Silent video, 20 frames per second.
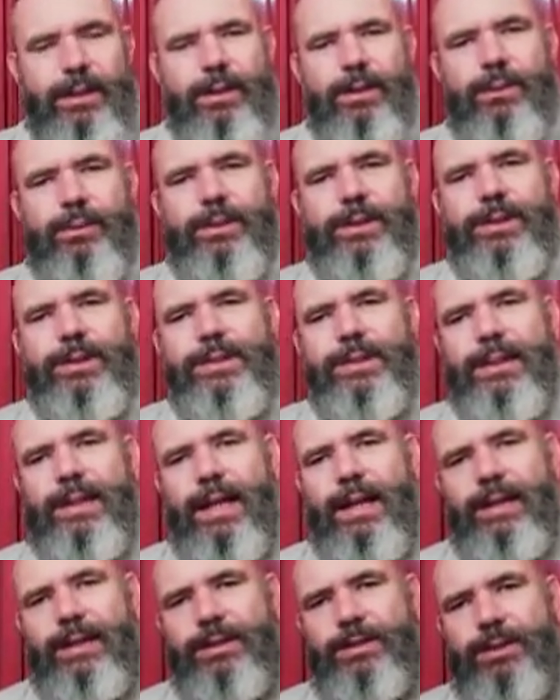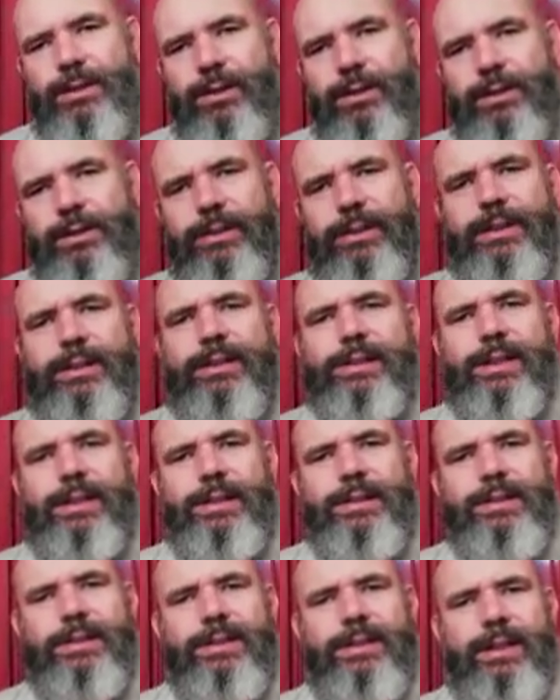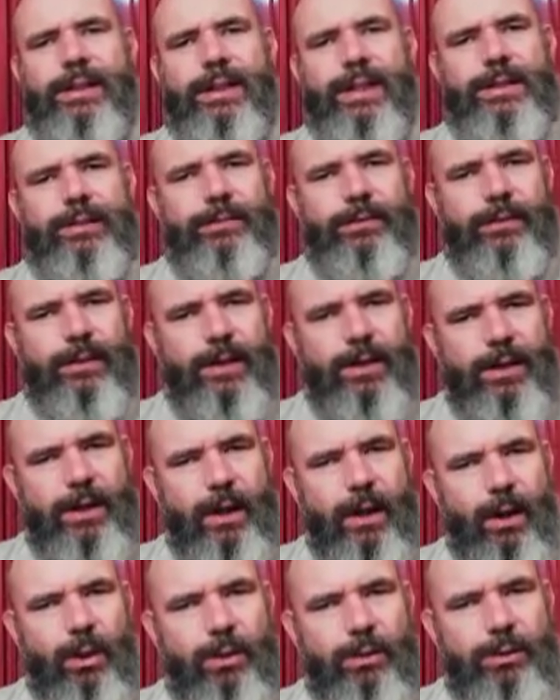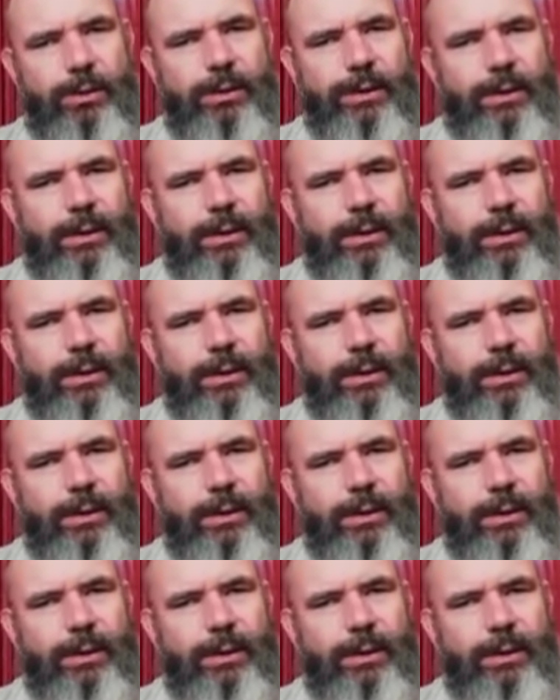which is an Alexandrian text that's very old,